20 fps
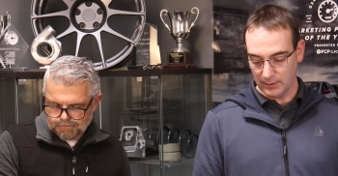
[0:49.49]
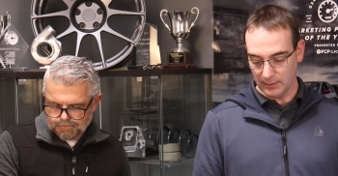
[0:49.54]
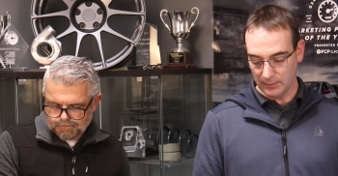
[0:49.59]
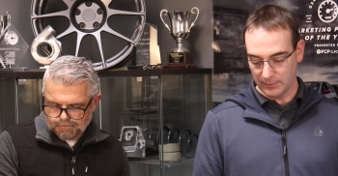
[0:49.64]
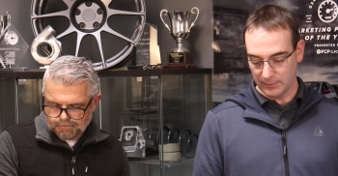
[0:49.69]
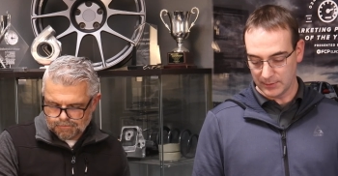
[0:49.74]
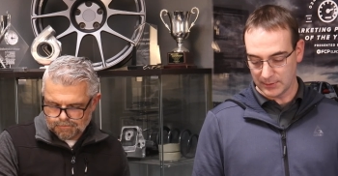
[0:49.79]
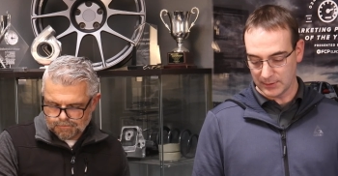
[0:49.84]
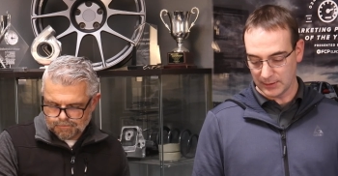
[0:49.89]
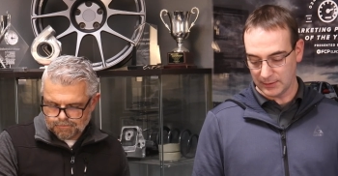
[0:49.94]

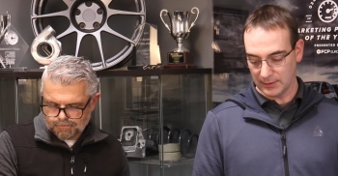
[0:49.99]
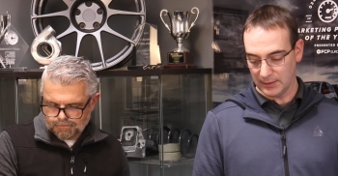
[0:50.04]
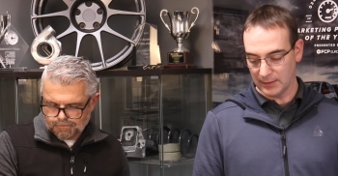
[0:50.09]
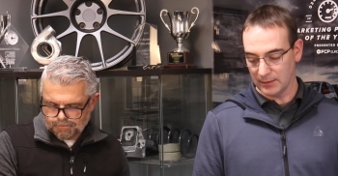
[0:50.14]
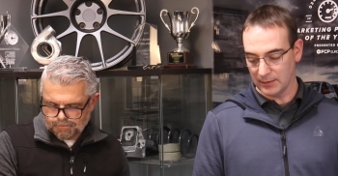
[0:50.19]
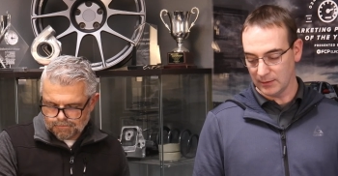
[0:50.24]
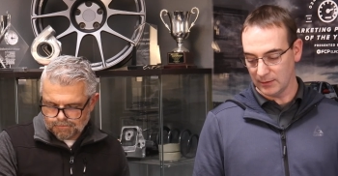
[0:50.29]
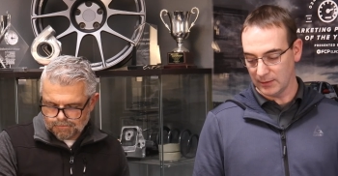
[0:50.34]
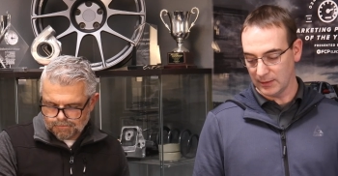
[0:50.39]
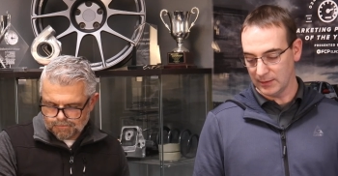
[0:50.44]
Speaker 1: you know, there's
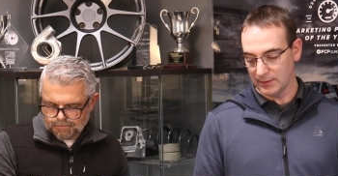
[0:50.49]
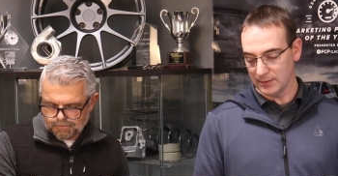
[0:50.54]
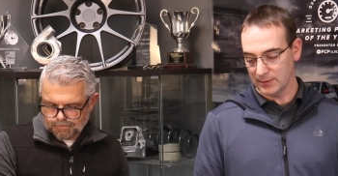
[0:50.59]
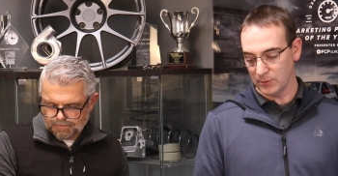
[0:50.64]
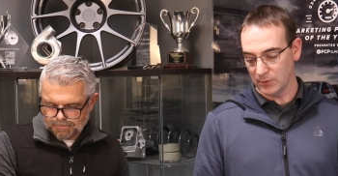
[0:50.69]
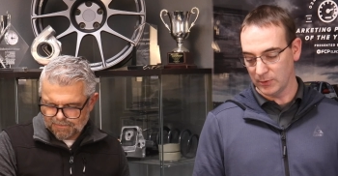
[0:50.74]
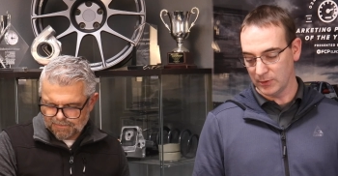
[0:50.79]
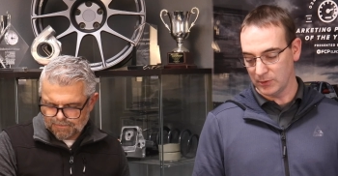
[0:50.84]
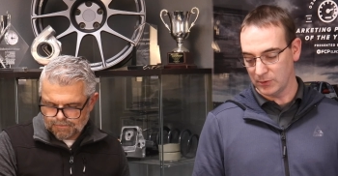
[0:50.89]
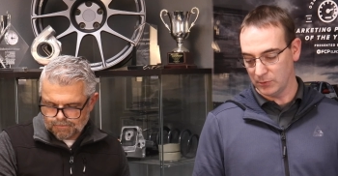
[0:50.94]
nothing in there that
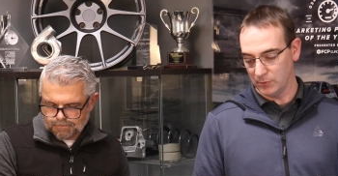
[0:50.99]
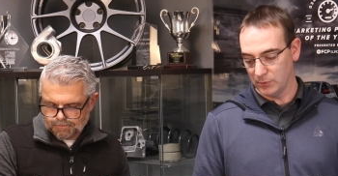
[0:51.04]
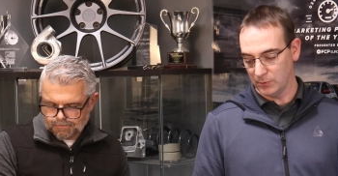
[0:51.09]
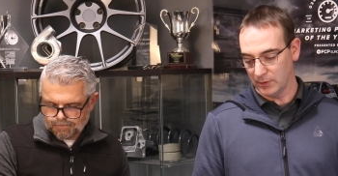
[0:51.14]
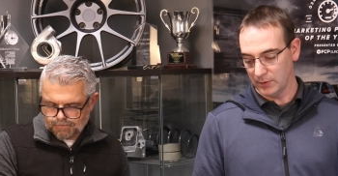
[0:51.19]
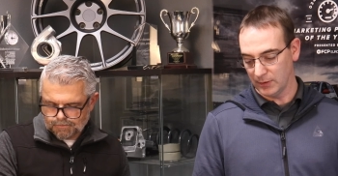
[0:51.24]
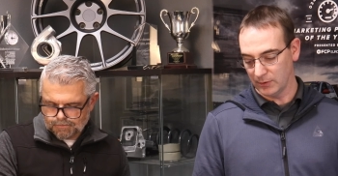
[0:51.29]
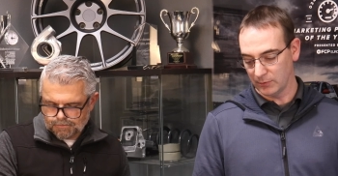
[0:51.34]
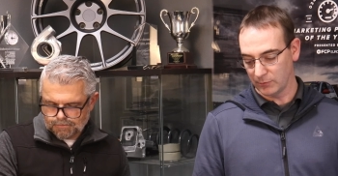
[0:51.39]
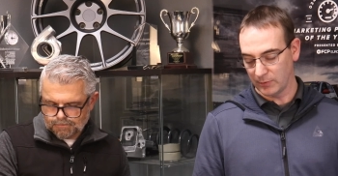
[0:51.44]
is going
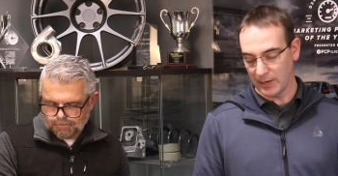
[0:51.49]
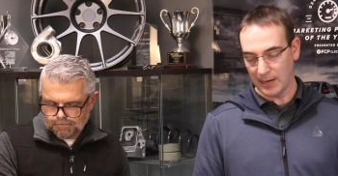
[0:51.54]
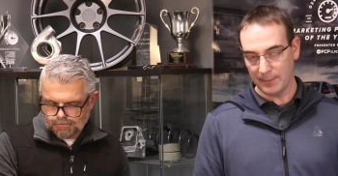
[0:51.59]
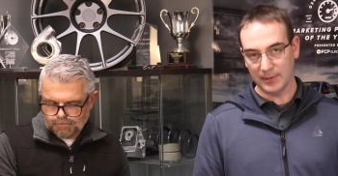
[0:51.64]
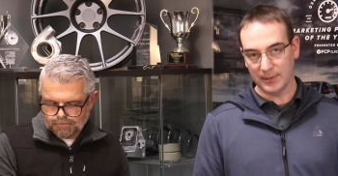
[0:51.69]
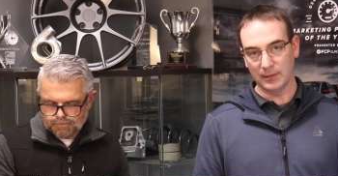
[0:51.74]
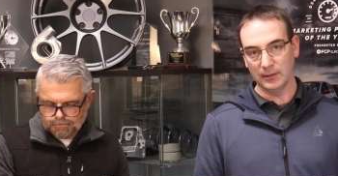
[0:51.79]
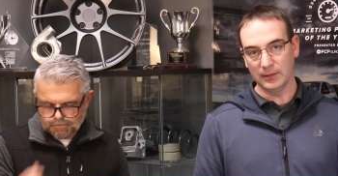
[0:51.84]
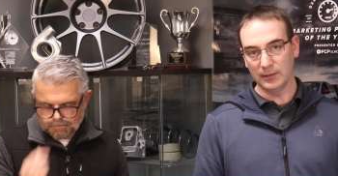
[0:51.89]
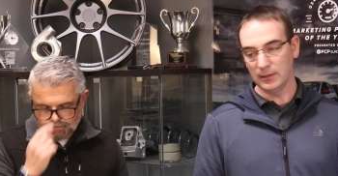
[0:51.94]
to uh,
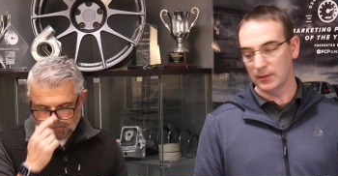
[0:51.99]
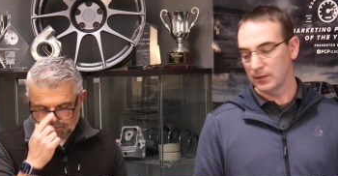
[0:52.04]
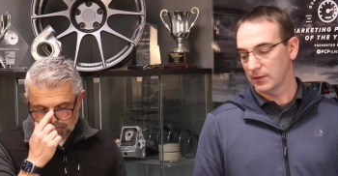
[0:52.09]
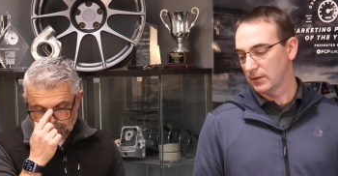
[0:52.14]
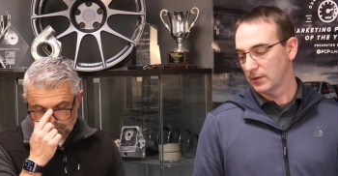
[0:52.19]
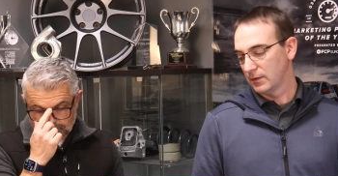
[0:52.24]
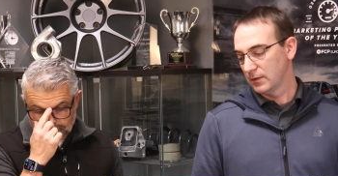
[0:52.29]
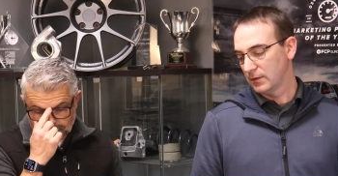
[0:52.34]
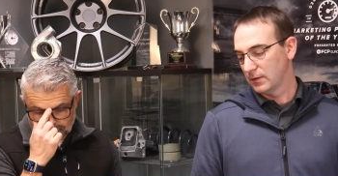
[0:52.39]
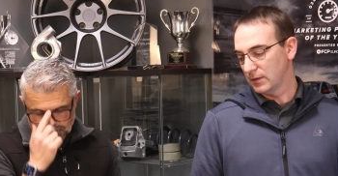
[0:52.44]

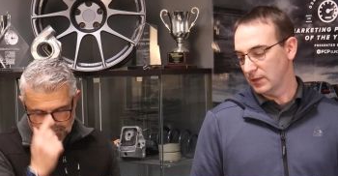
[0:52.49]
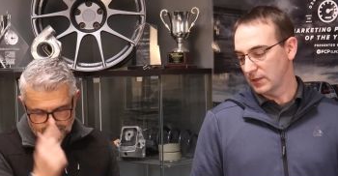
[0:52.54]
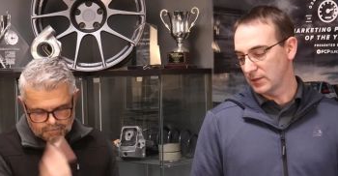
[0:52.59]
rapidly